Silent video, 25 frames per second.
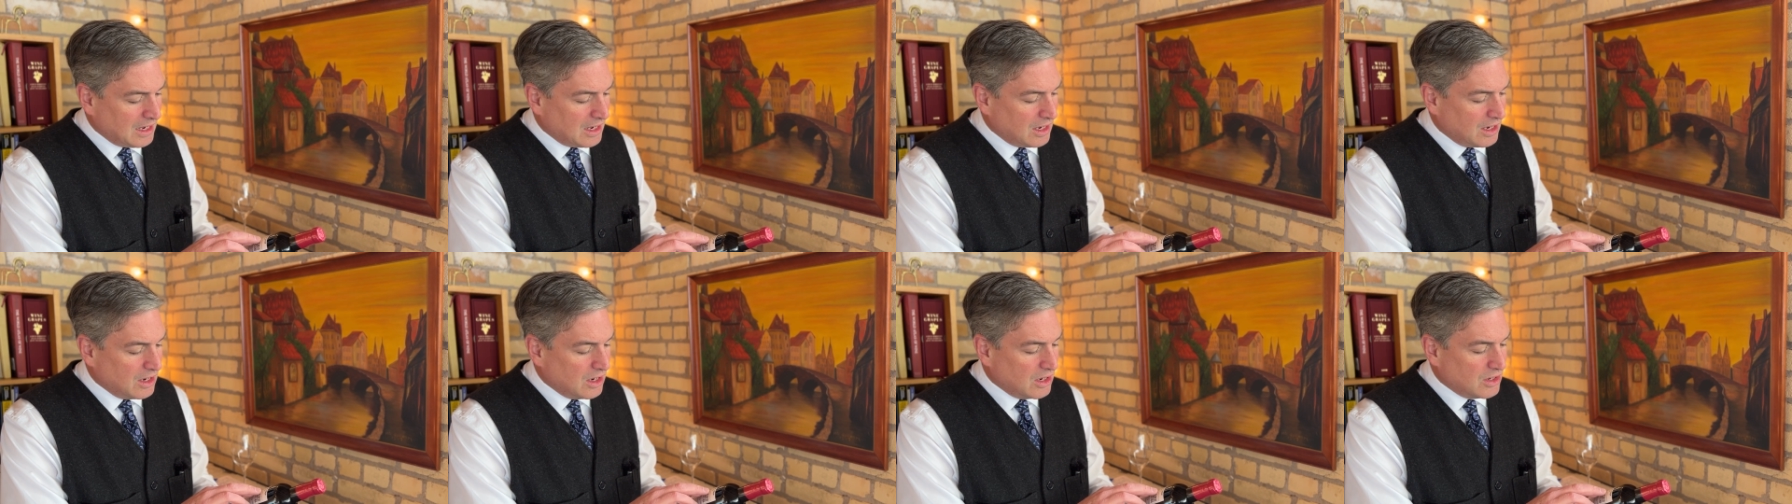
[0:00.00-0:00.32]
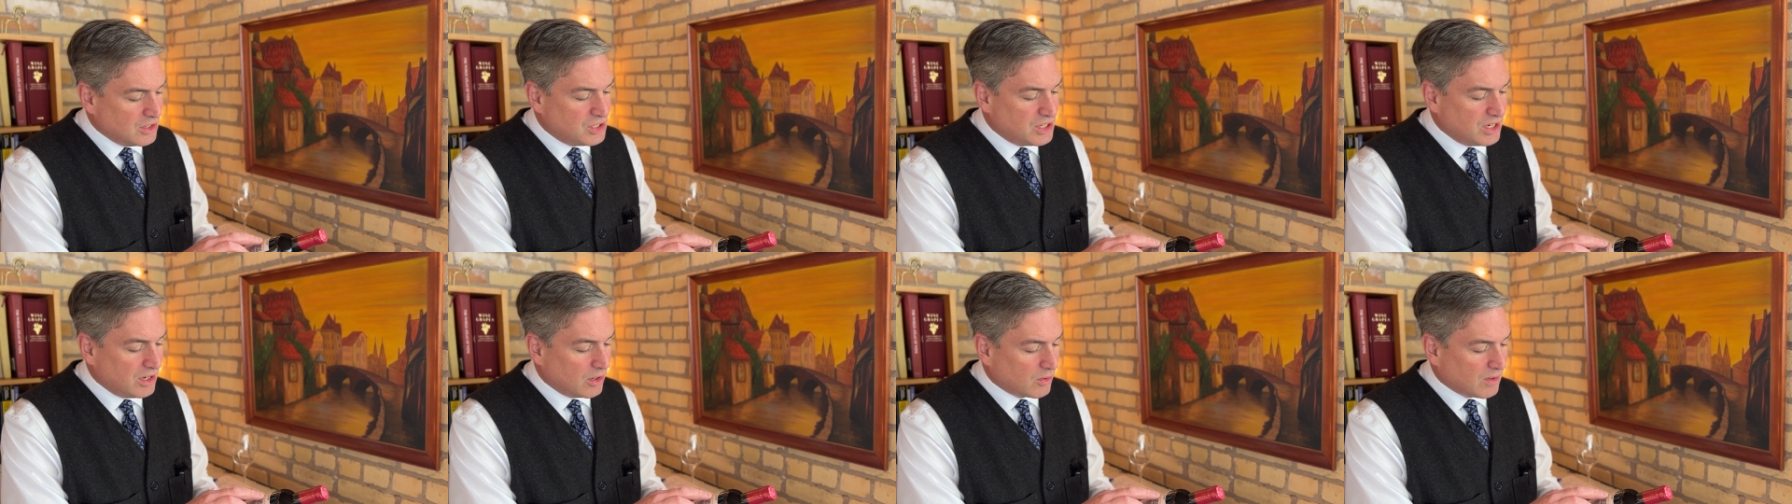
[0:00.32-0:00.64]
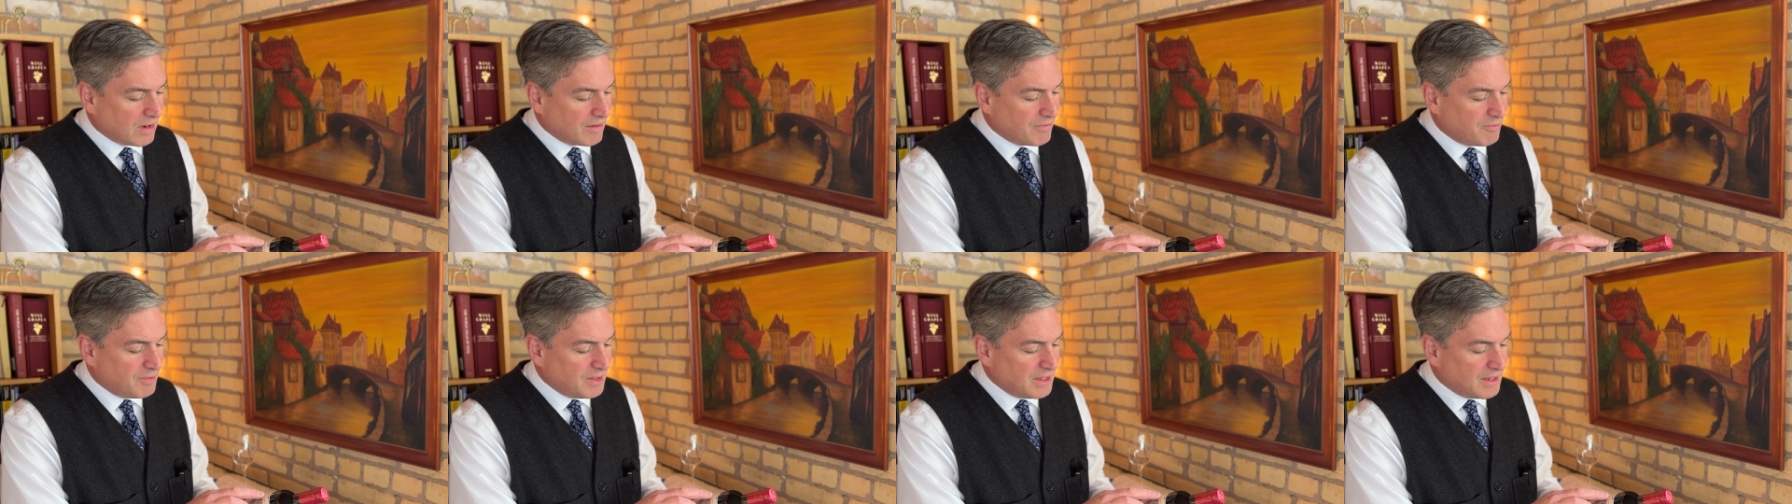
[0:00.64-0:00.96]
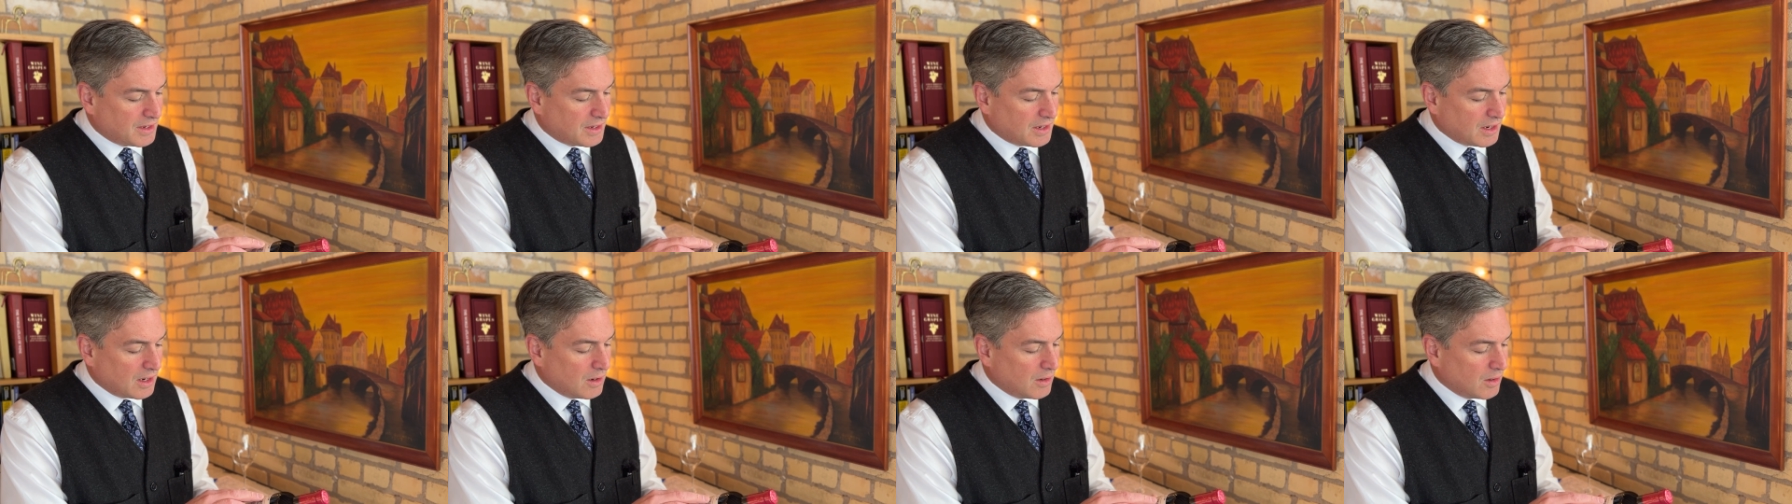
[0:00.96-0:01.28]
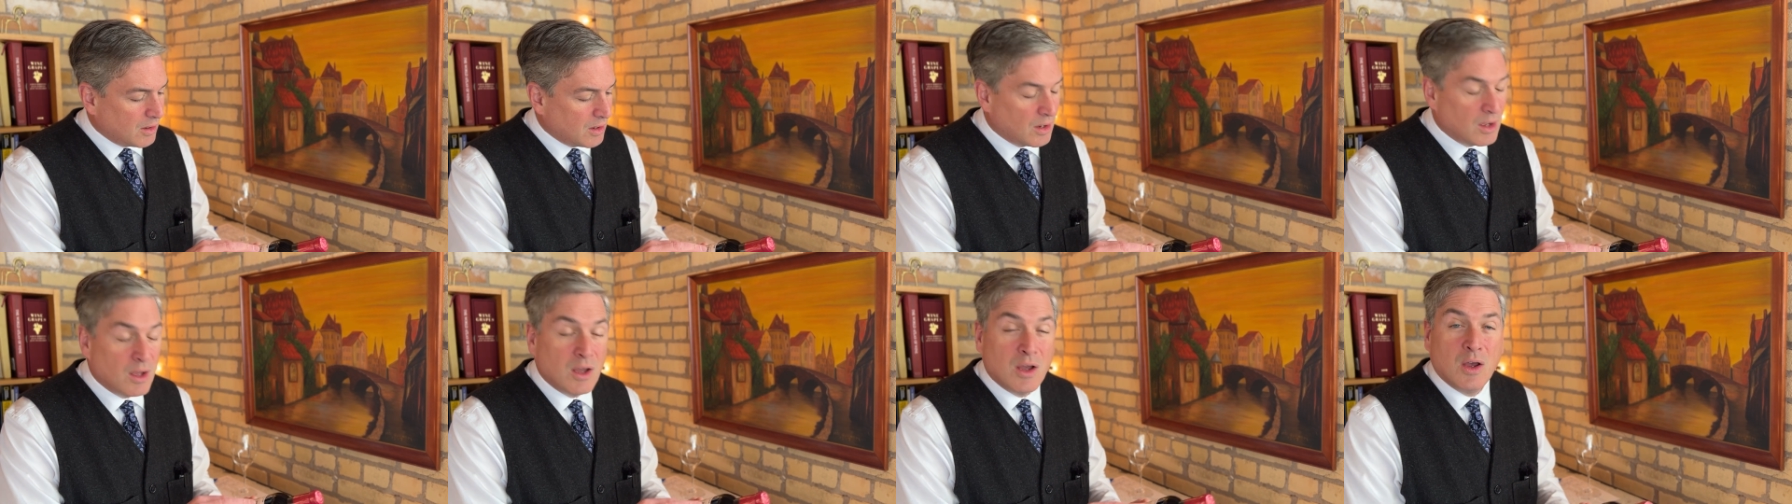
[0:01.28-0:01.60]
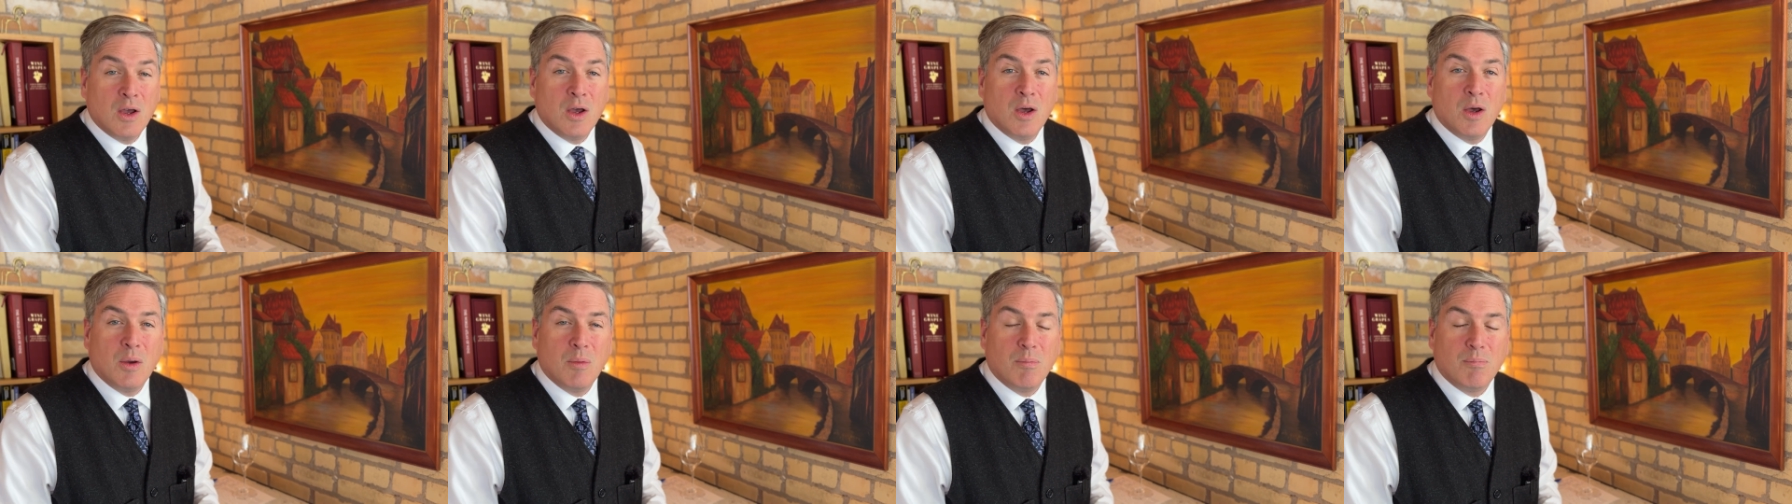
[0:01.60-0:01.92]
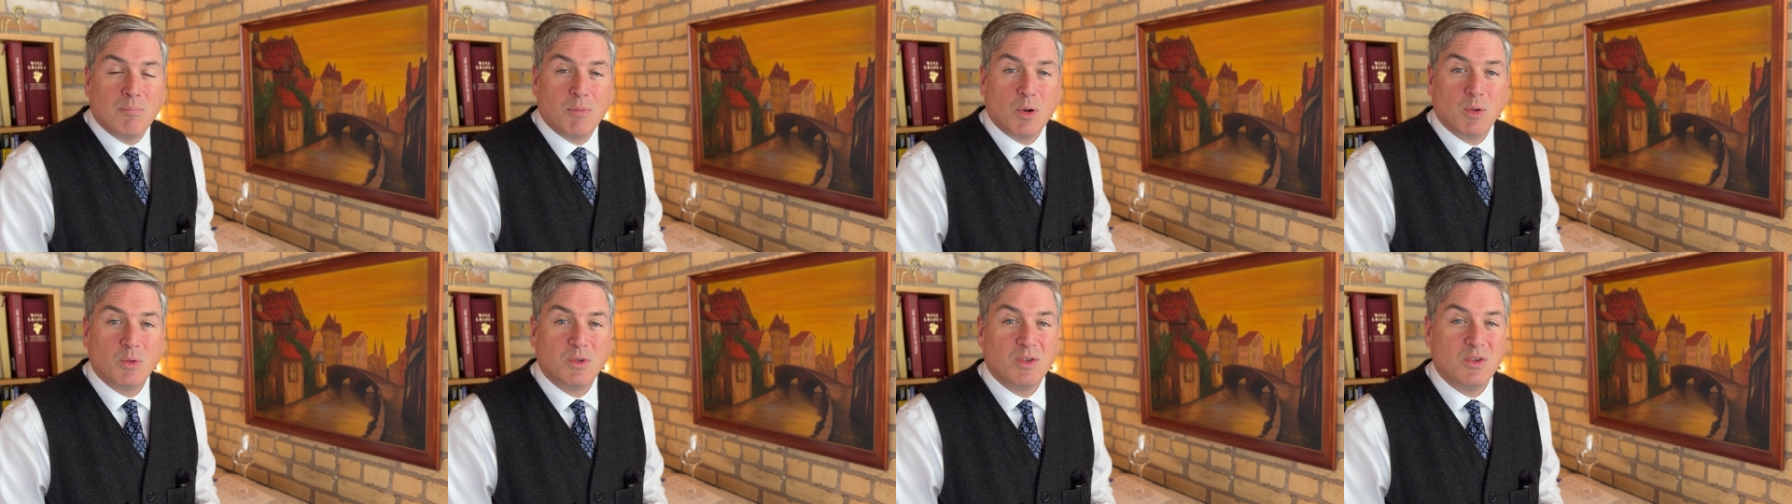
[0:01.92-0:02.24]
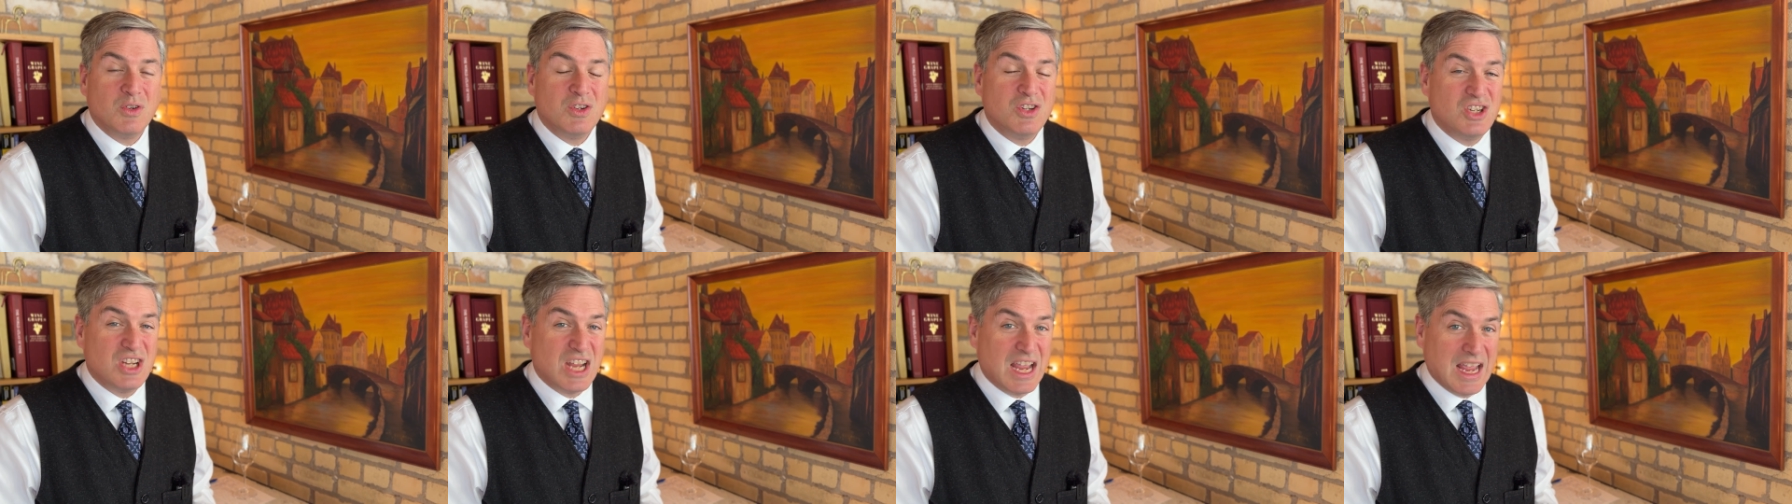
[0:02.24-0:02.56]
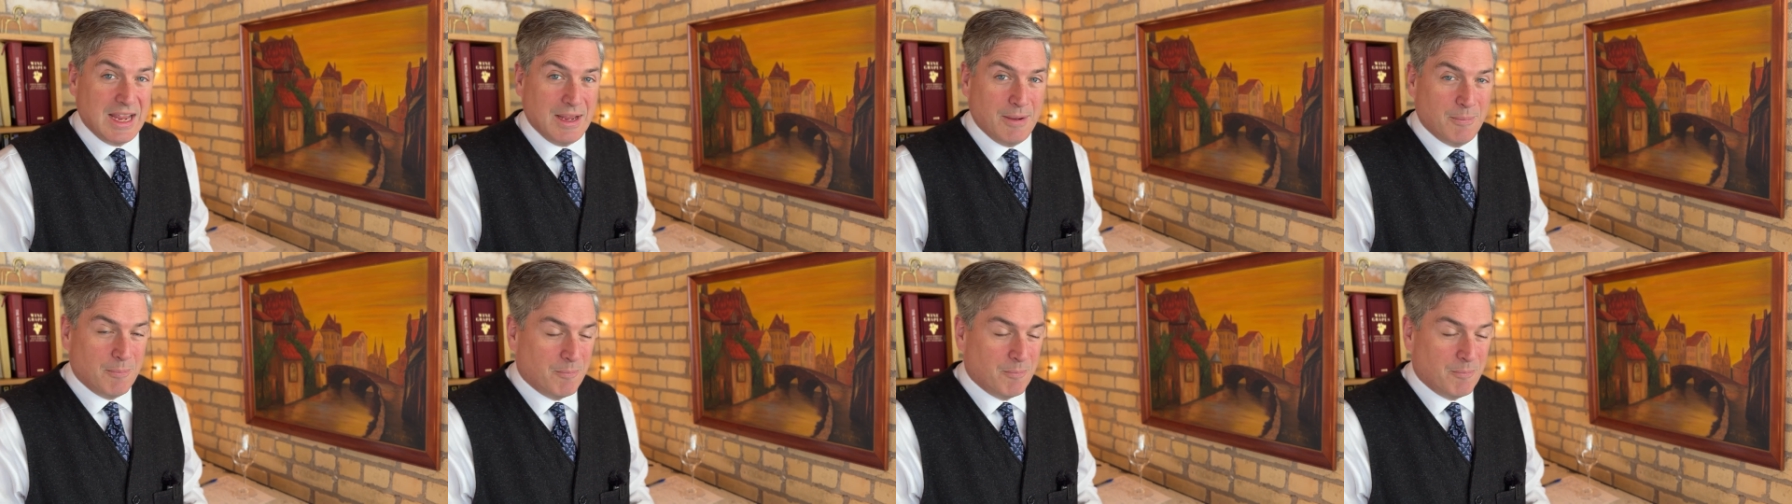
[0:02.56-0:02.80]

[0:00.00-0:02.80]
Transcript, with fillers: uh, géographique protégée.